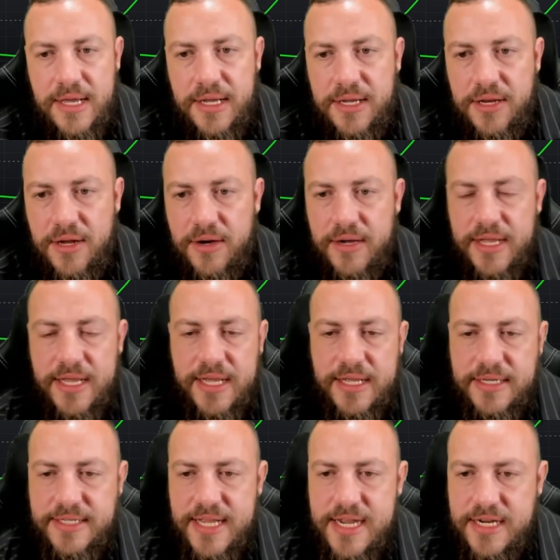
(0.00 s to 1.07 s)
You know,
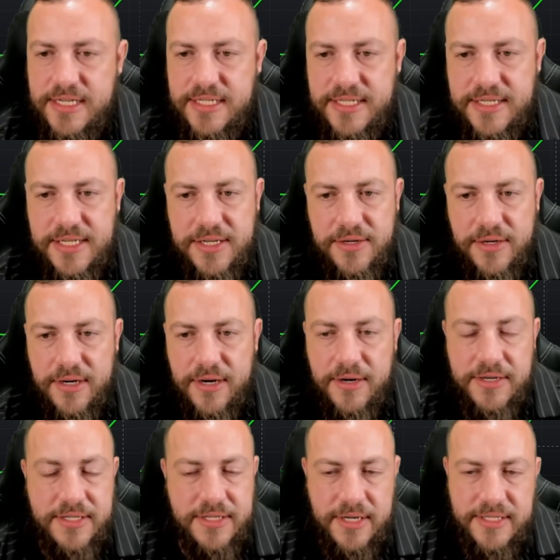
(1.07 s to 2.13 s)
and
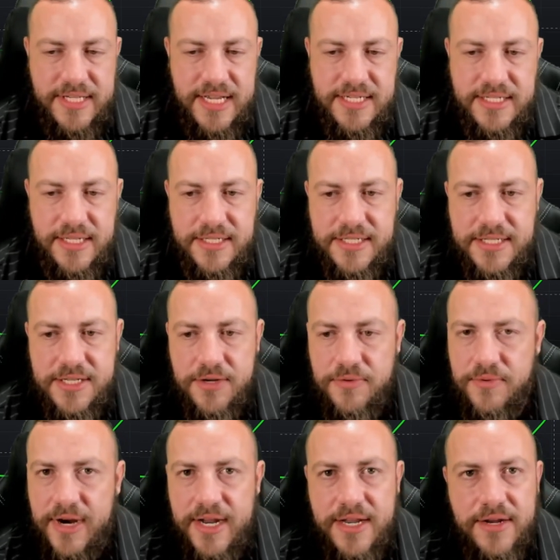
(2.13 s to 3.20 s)
Tesla's still
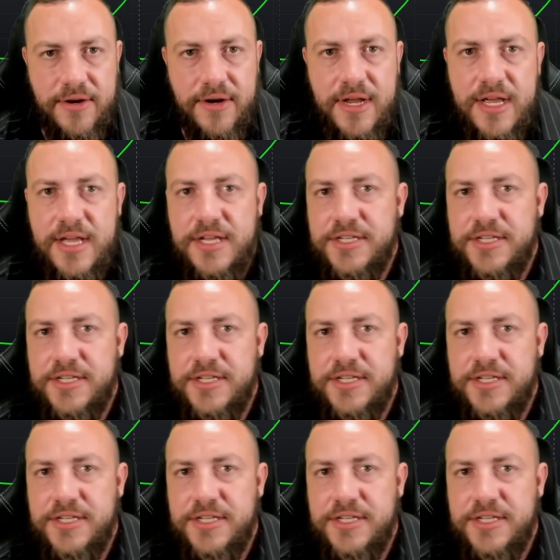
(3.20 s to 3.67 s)
right here.